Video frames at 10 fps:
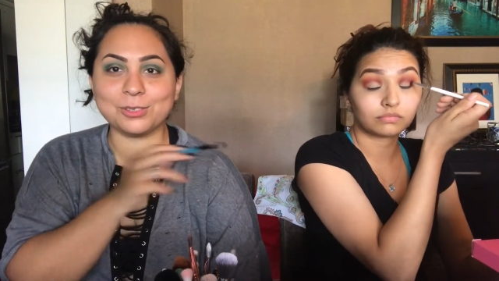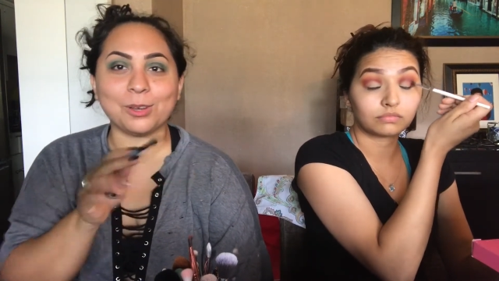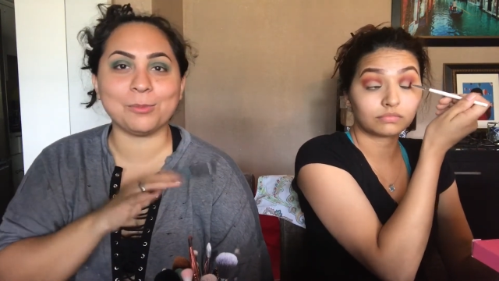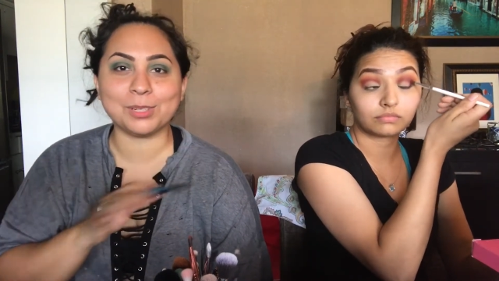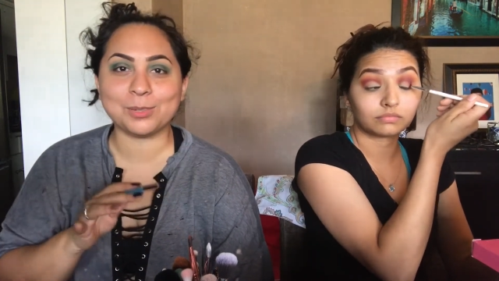
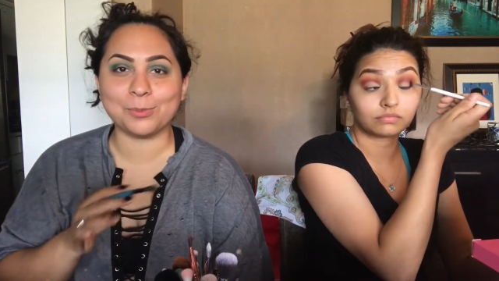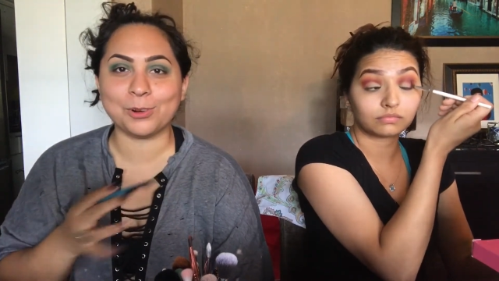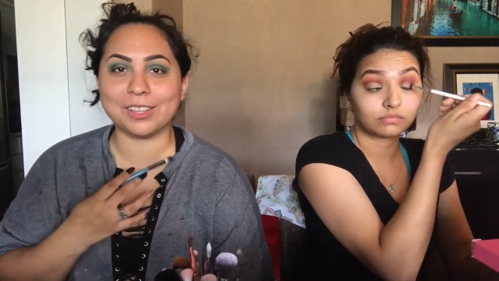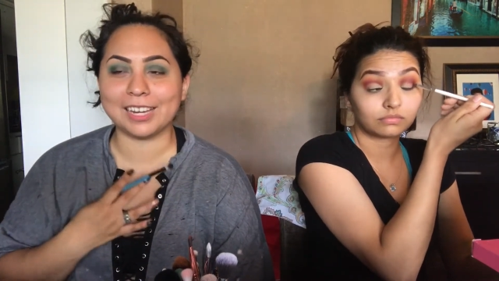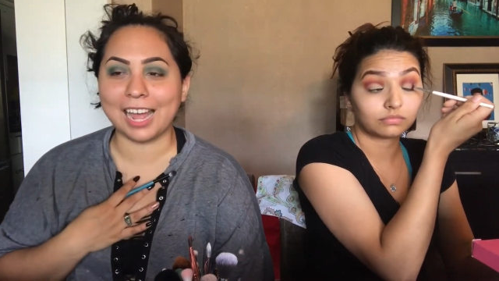Speaker 1: so much
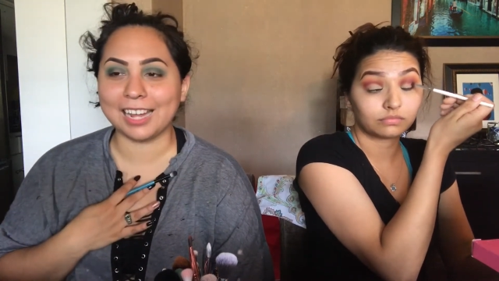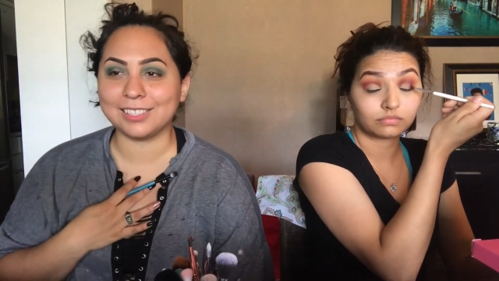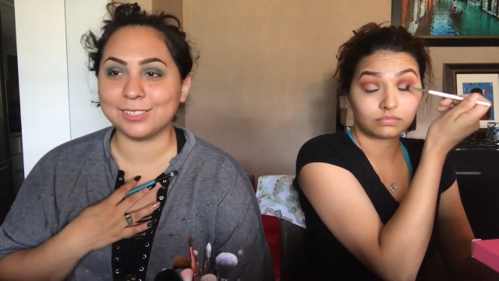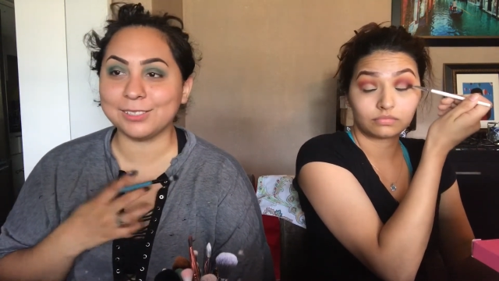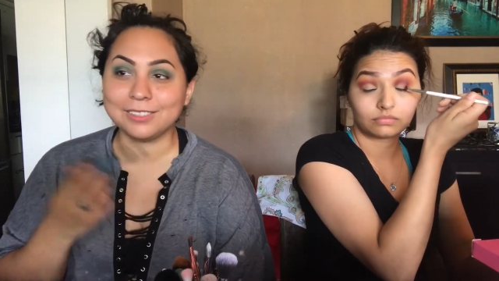more than I
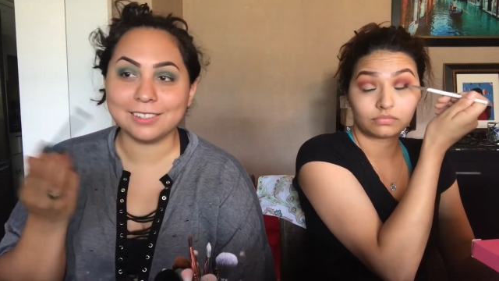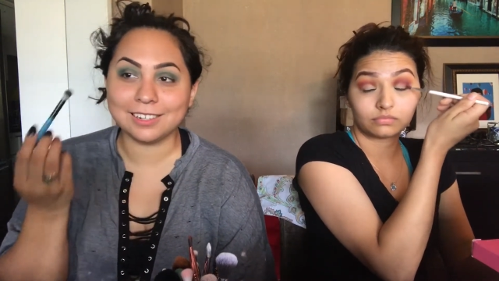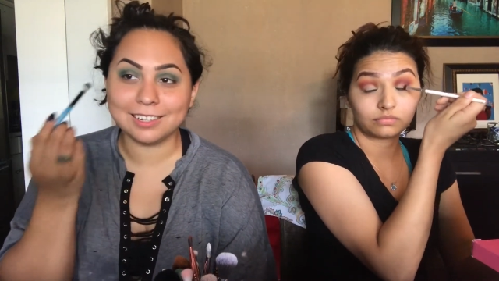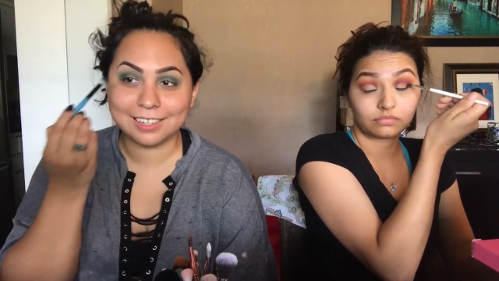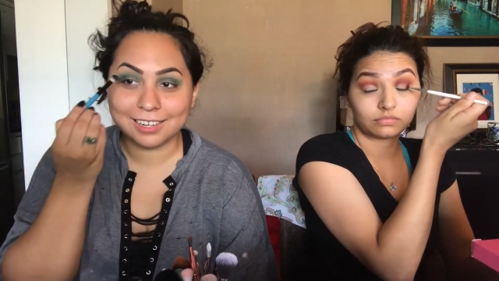do.
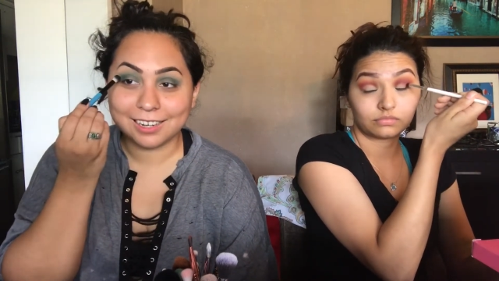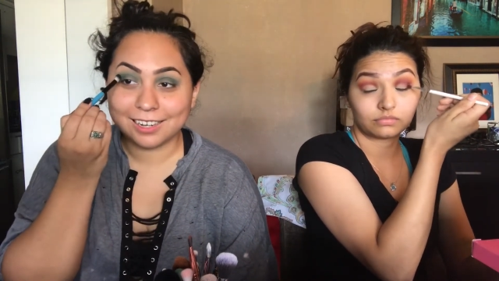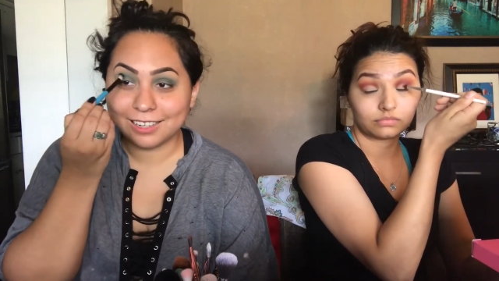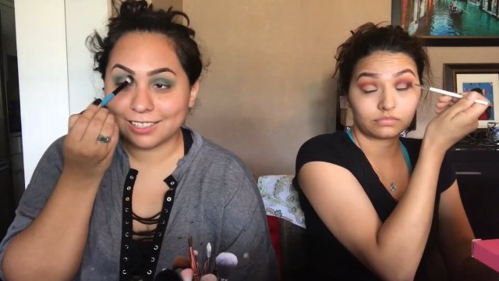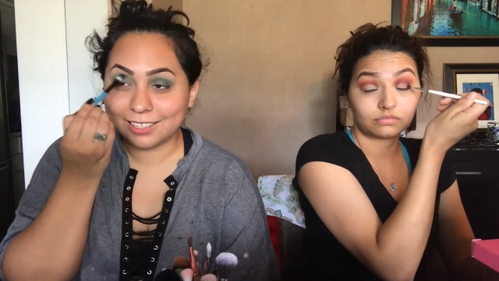
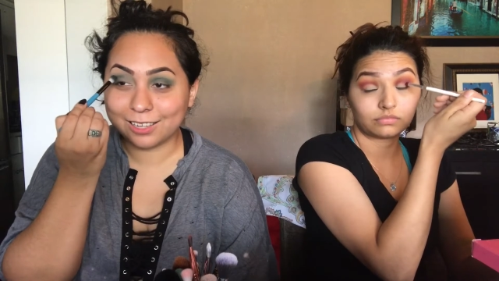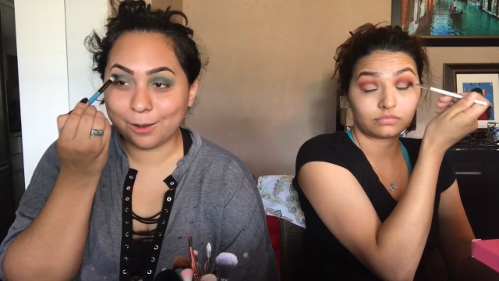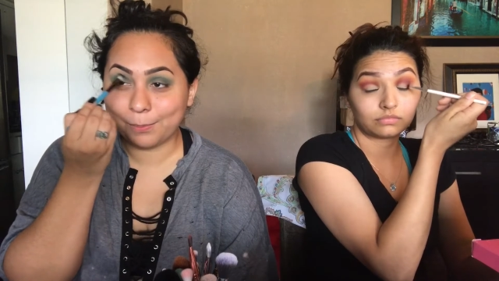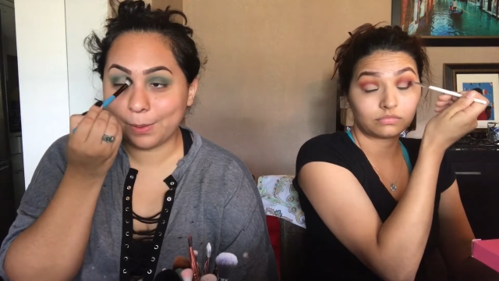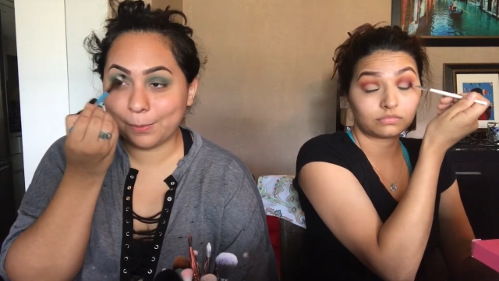
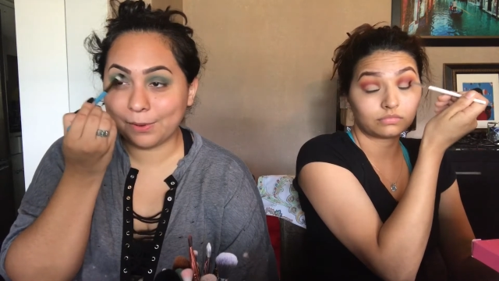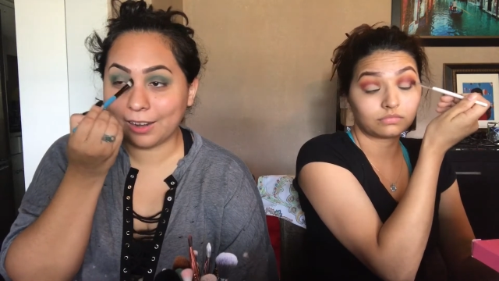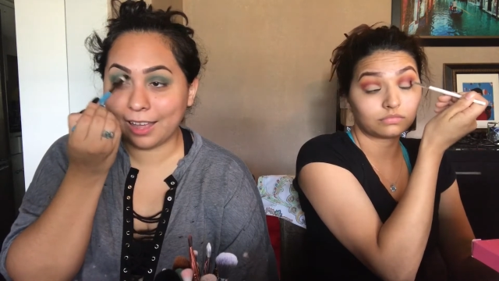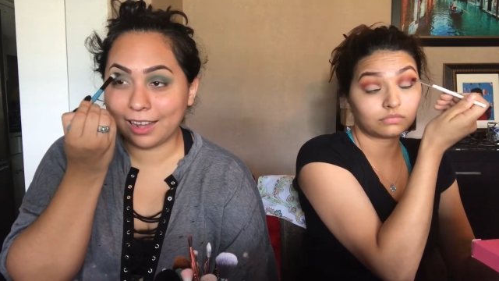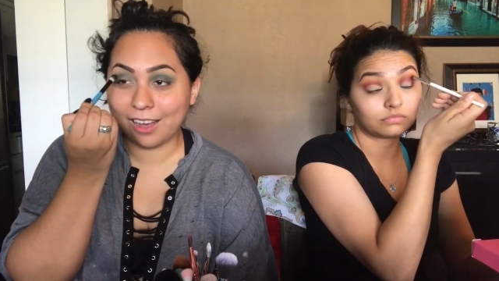So people are
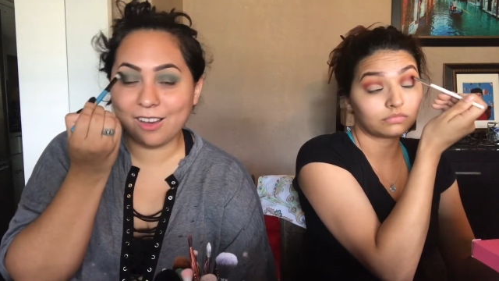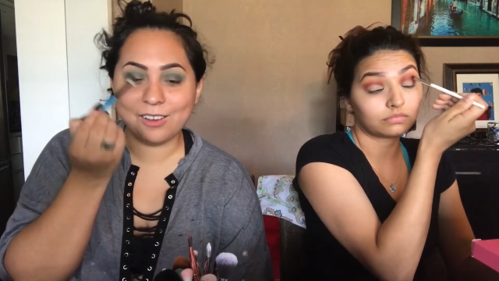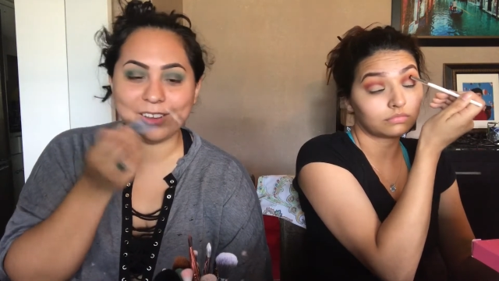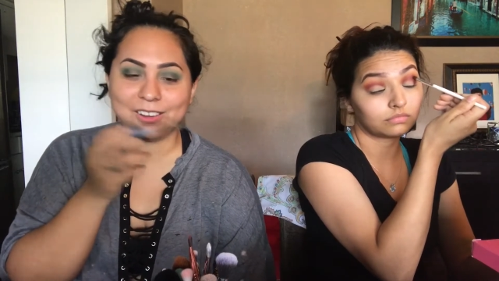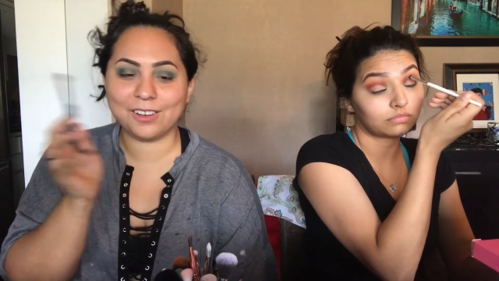like, oh,
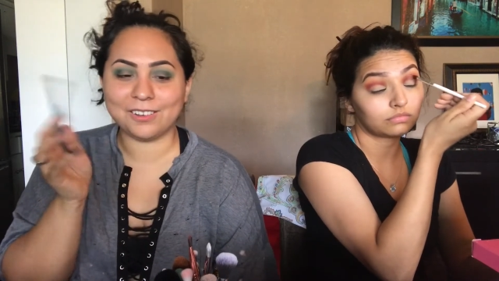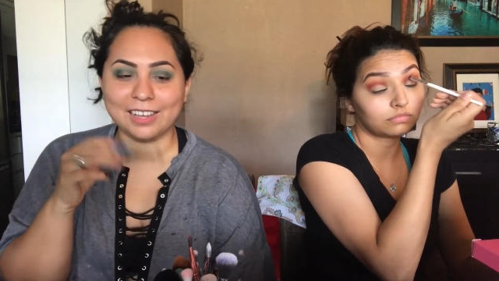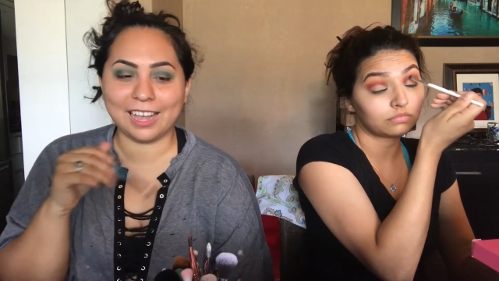you know,